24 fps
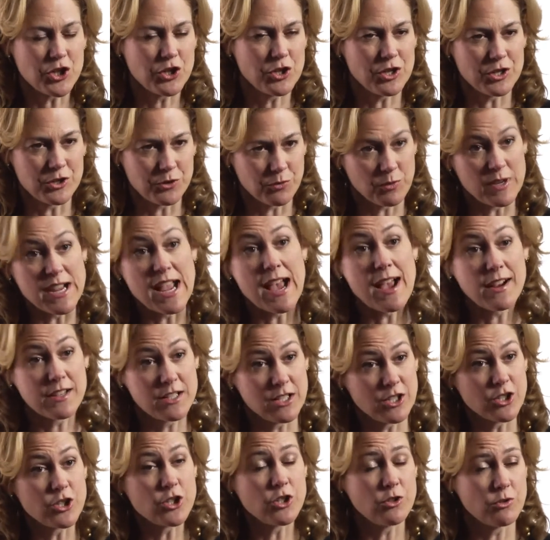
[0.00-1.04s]
is
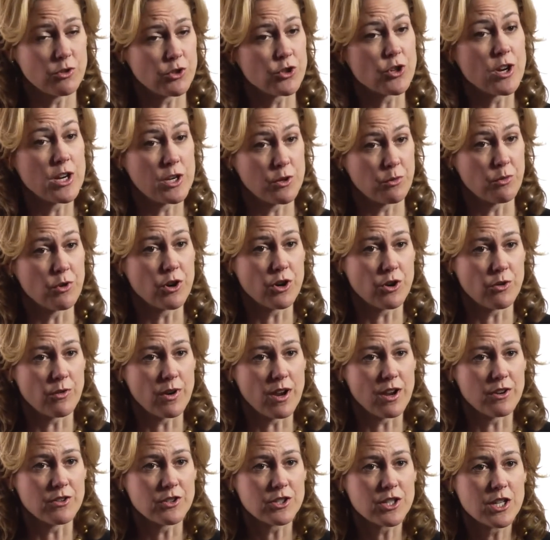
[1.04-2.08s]
reacting to or trying to work
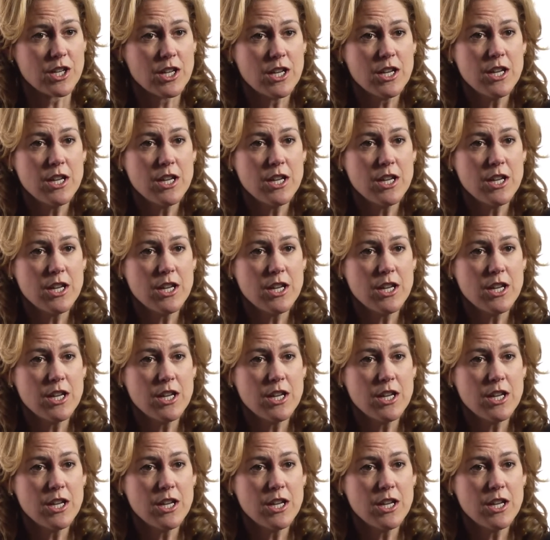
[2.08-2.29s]
around.